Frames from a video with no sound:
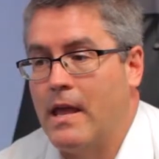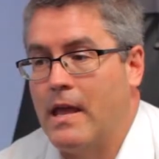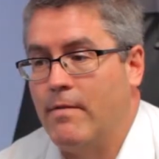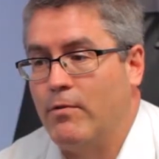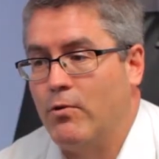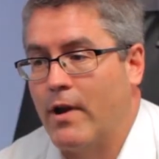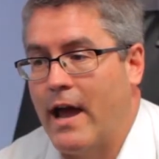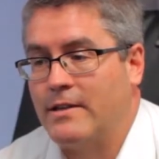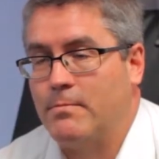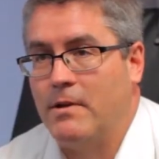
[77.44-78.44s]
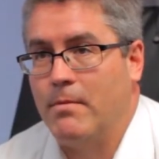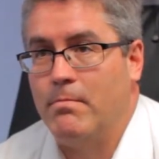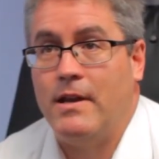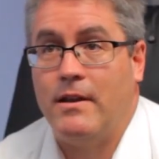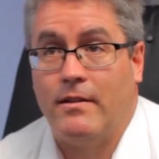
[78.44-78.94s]
If you were to ask me
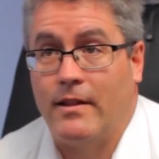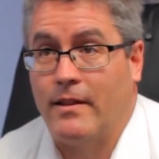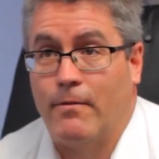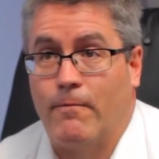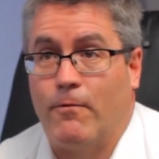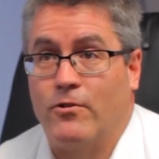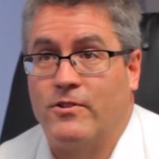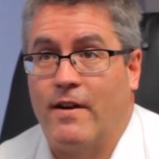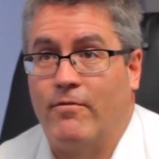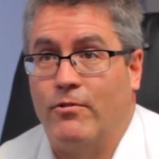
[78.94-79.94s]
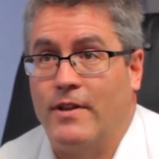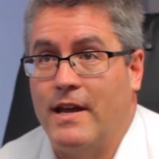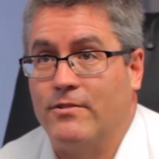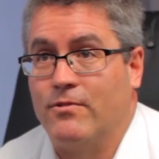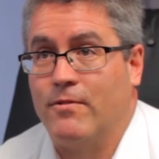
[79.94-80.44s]
immediately, the first several
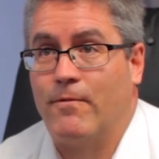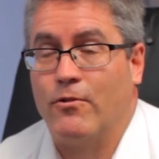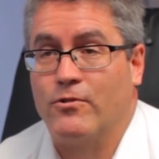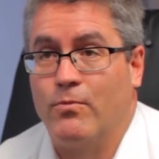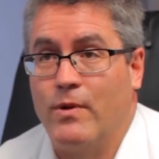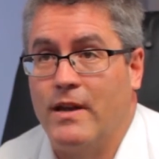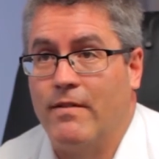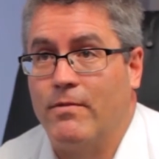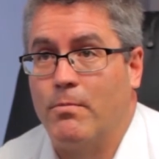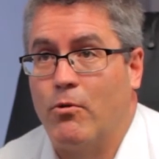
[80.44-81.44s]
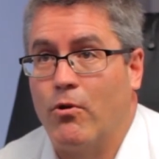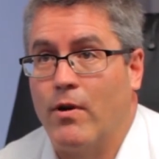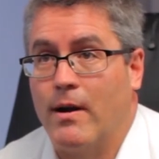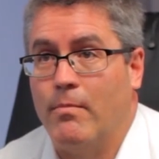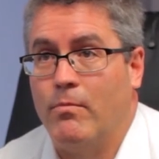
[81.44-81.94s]
days or the first week of the
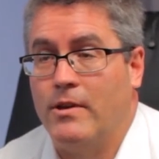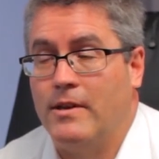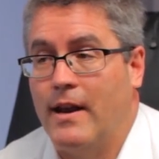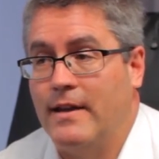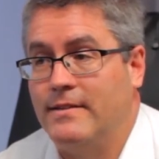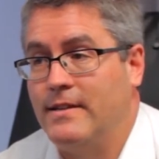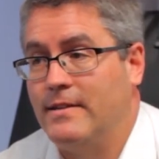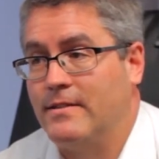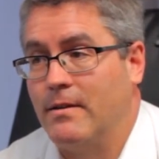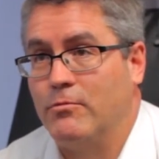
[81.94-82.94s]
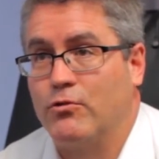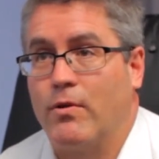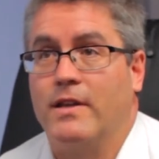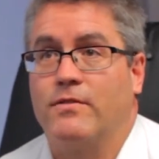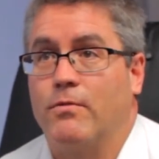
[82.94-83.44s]
program, did I see some
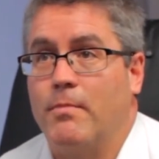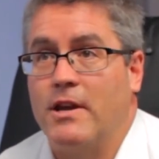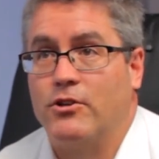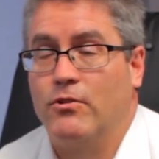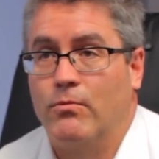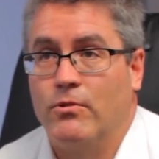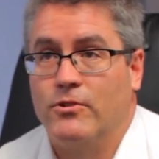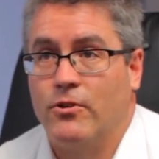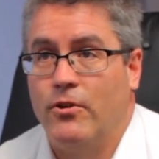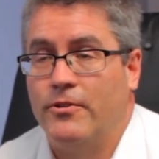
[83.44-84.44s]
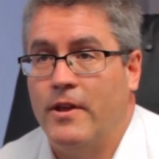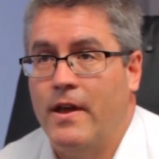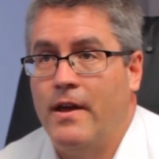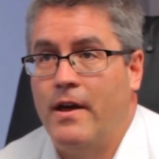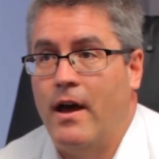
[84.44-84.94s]
transformational result?
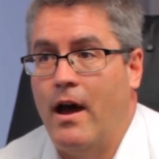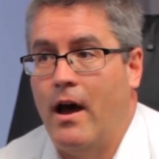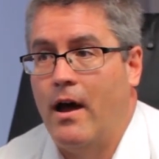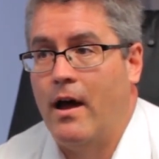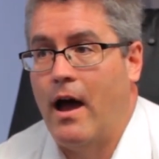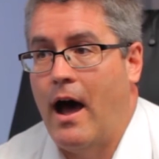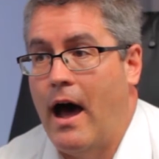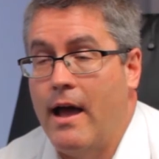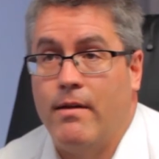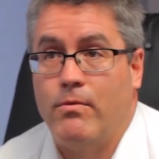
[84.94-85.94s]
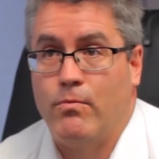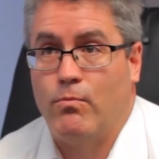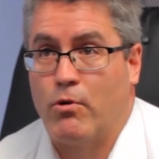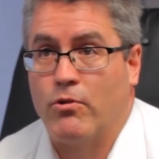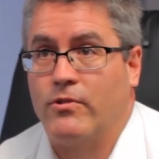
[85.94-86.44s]
I
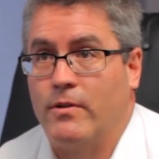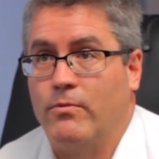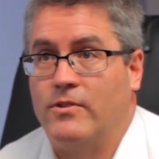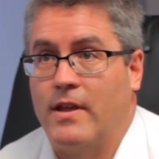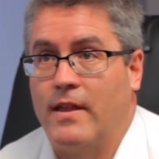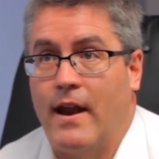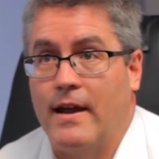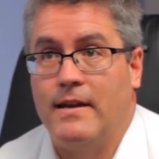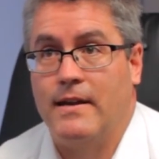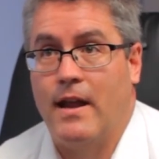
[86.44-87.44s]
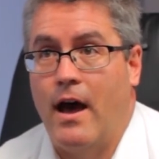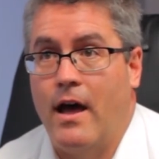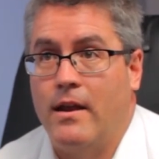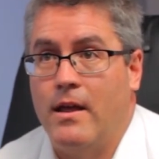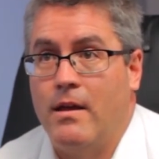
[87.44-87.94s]
personally would say that I did
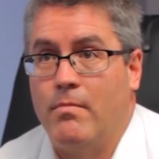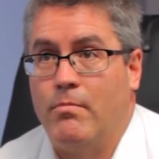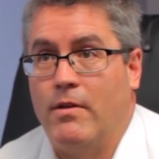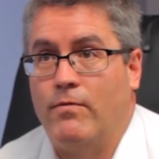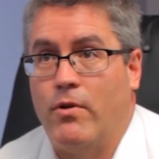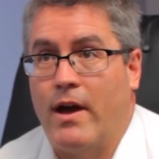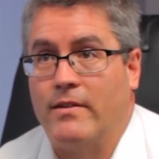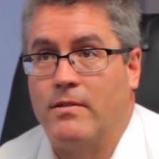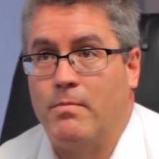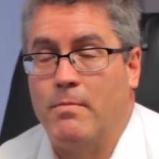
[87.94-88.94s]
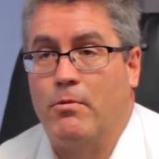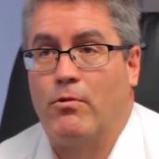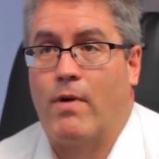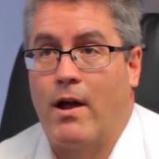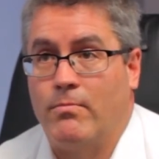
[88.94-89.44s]
not, but if you ask the people
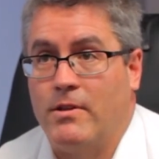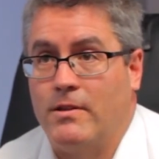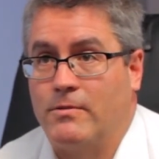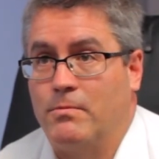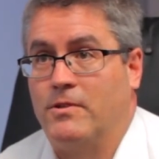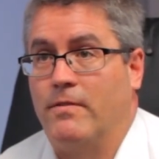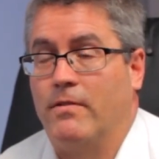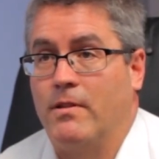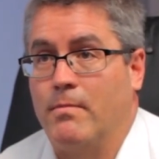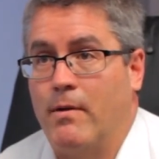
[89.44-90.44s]
around me, specifically my